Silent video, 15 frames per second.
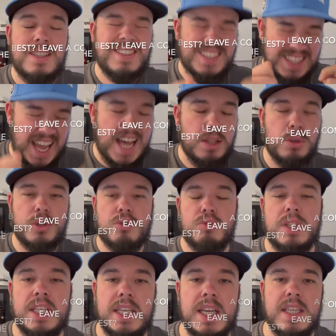That looks
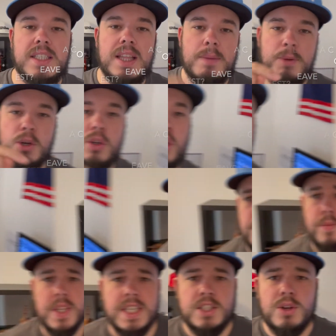really nice. Let me know in the comments.
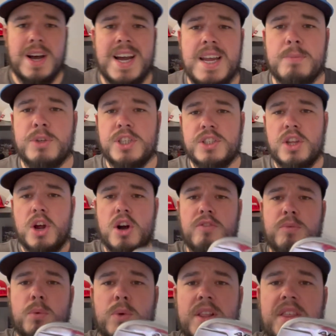So I'm going to start
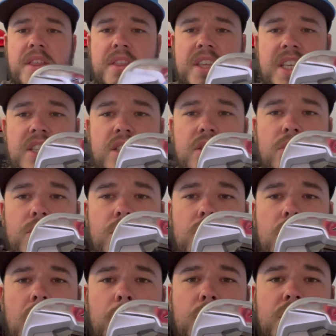off with these two.
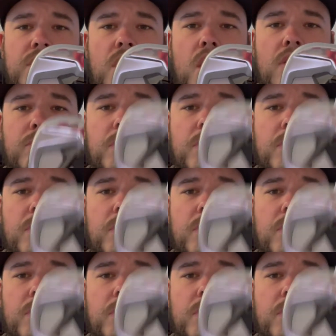I'm going to start off